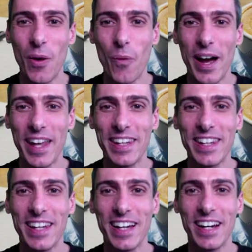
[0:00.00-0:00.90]

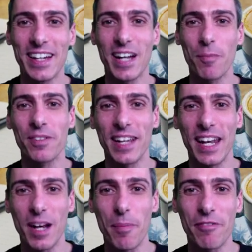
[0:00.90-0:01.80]
when it comes to
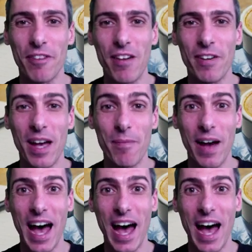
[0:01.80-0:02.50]
getting up at 5 a.m.